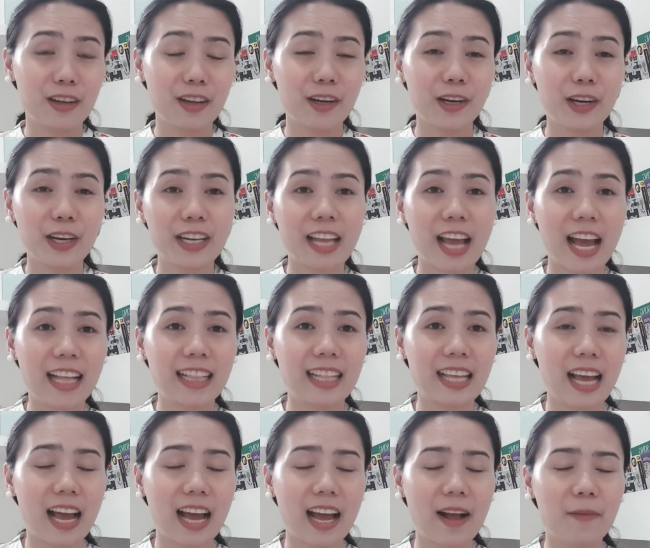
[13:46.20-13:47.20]
her
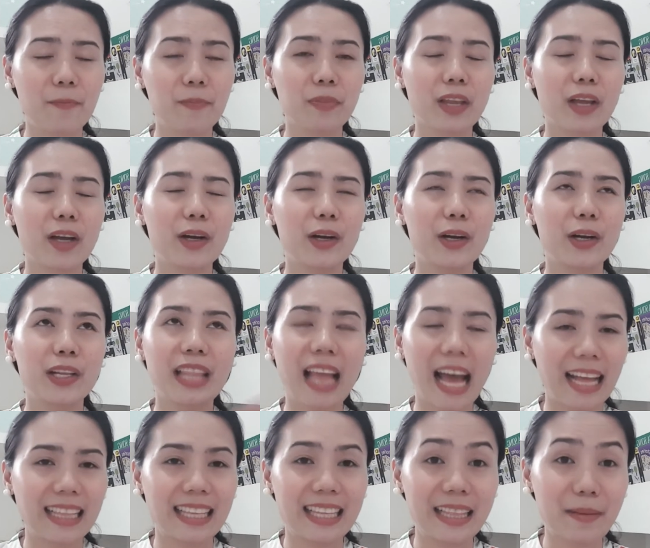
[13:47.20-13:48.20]

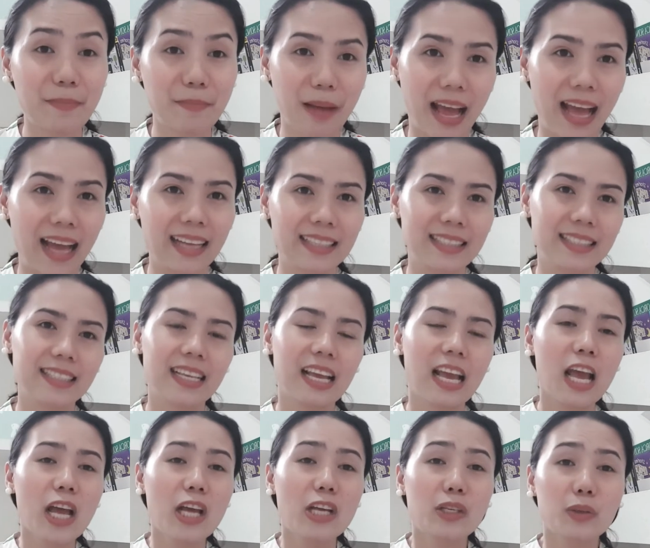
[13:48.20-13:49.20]
daddy the pants.
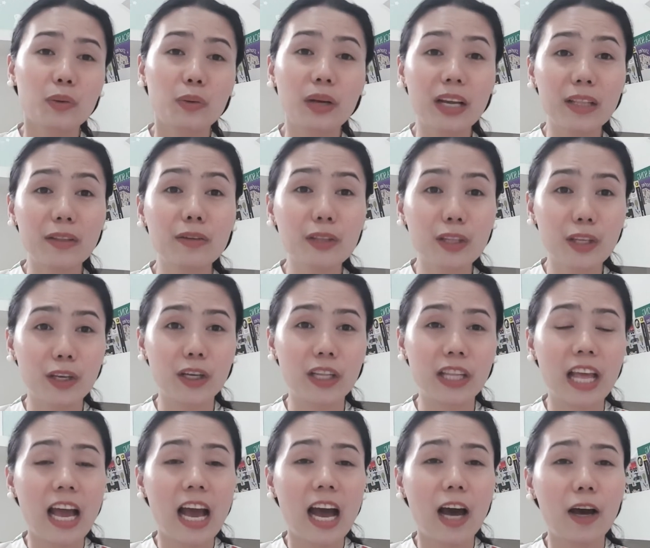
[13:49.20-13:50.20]
So, ganun yun.
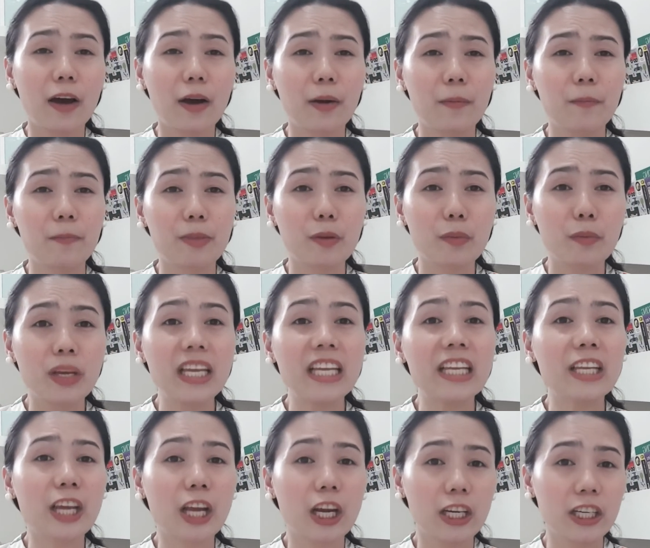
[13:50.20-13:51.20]
We
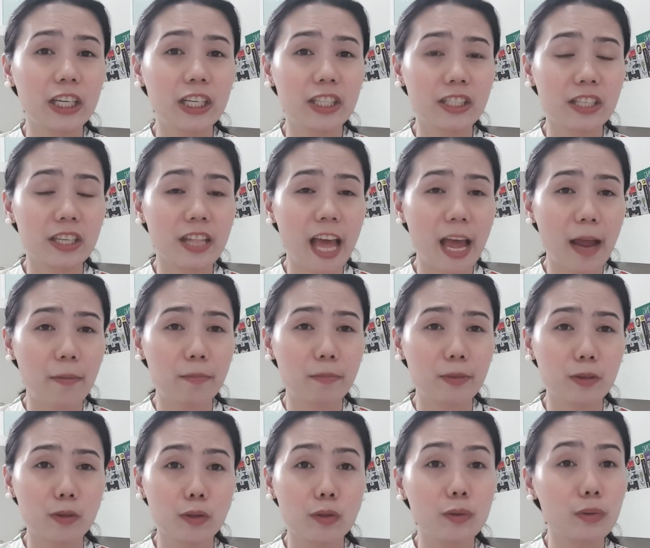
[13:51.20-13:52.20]
encourage them
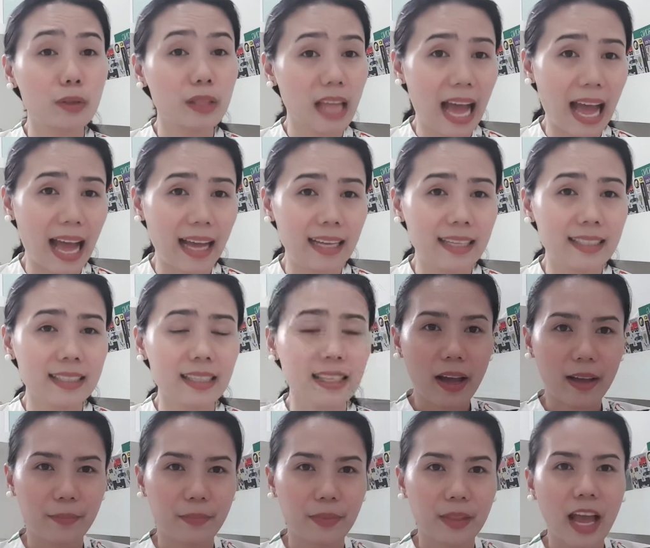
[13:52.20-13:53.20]
to do tasks.
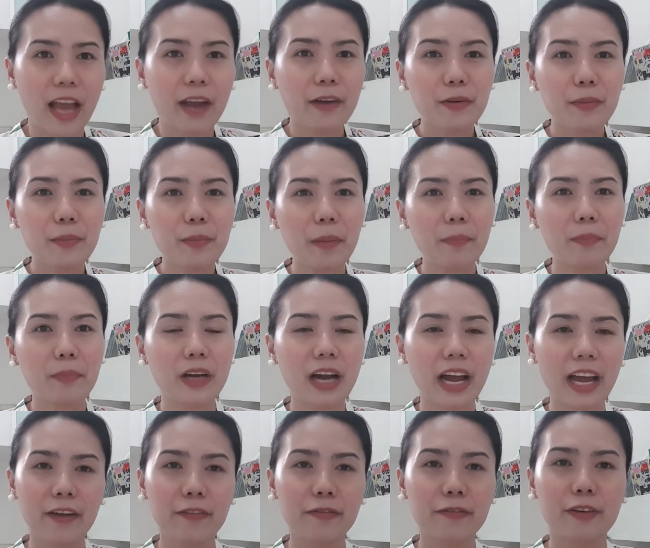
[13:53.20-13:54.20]
I remember
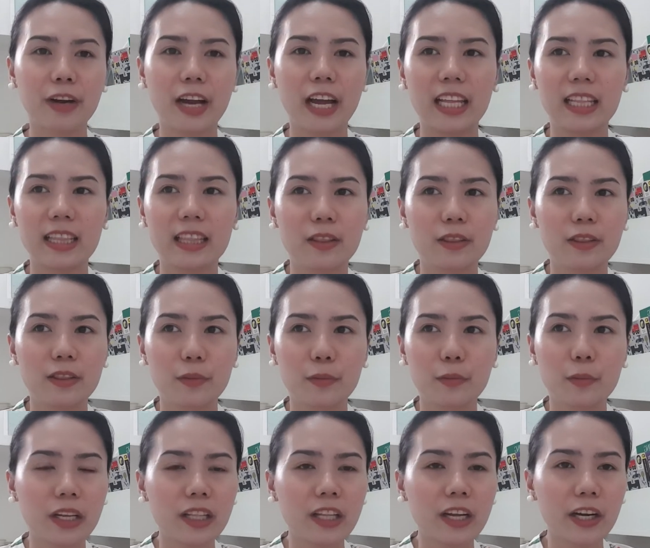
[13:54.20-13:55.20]
I have read
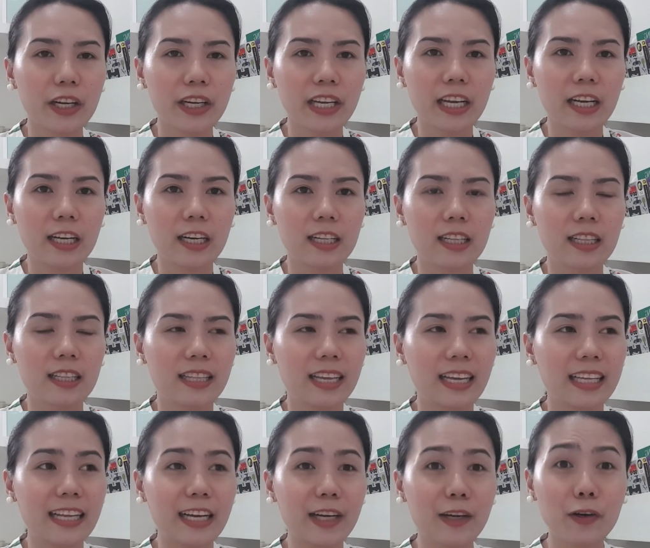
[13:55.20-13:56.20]
one article
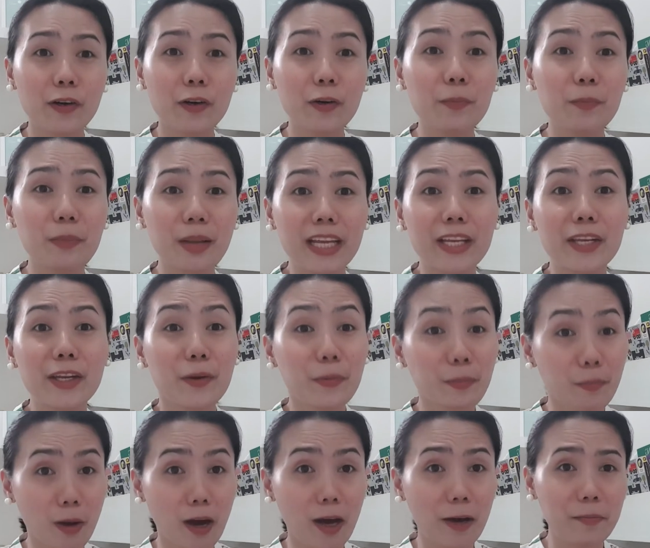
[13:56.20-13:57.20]
na nagko-complain
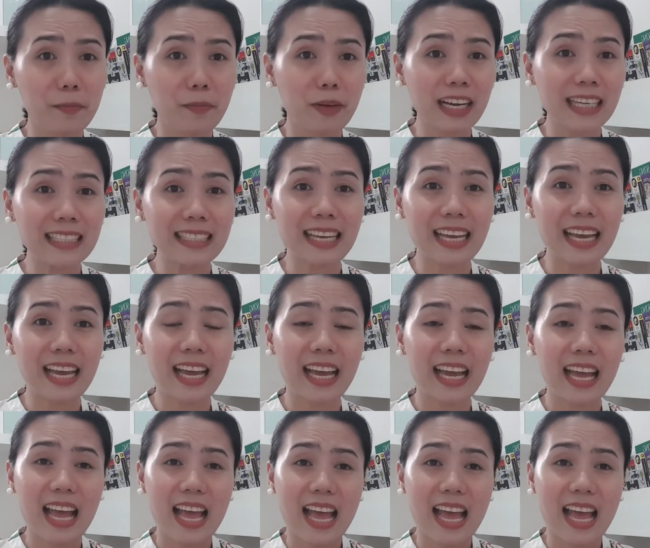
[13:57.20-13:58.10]
yung mom kasi